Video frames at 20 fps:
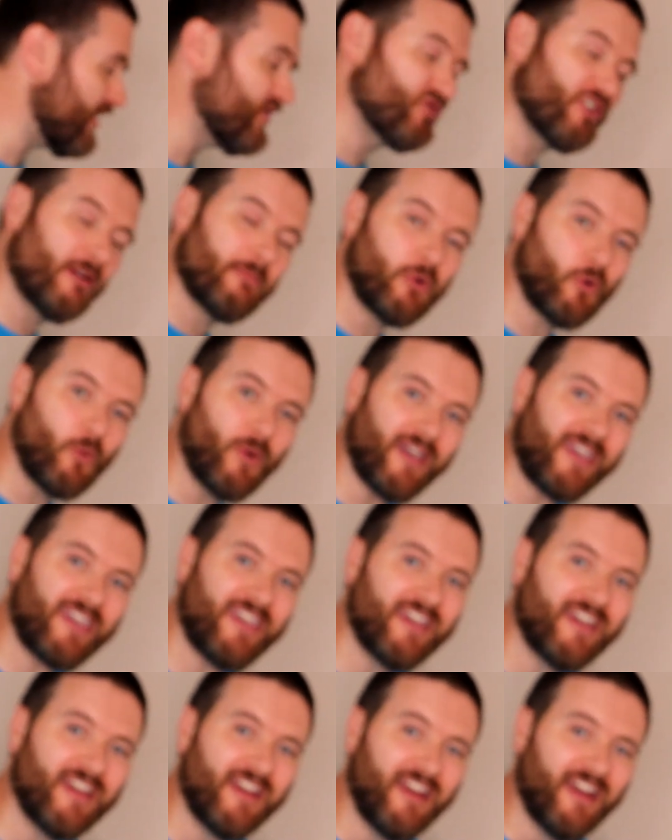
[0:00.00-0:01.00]
jump away
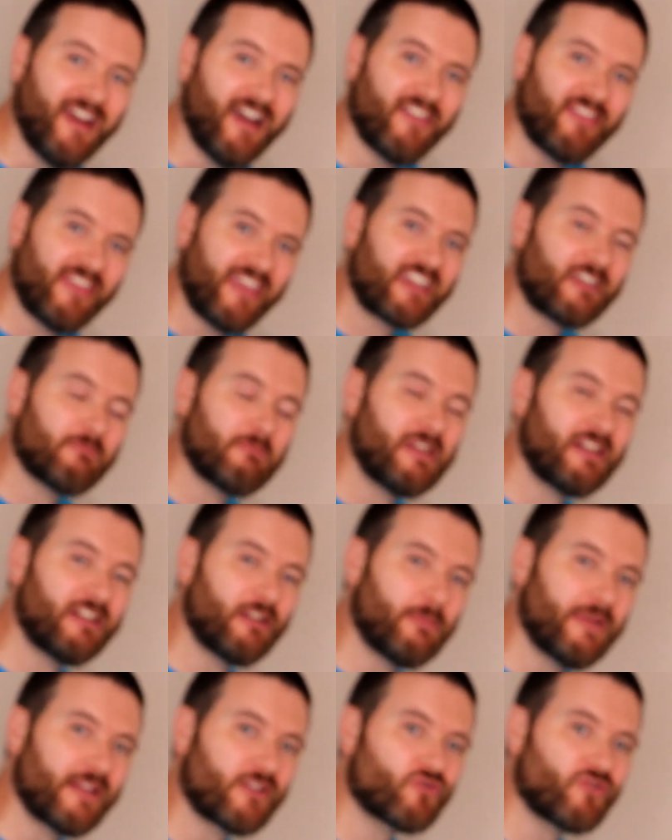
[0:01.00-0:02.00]
and they can be a little
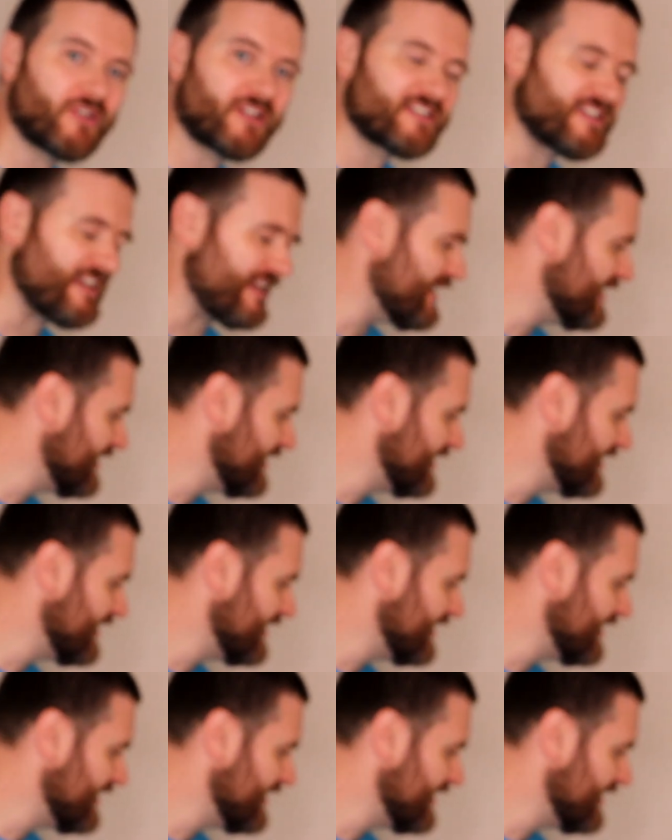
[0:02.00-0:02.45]
bit tricksy.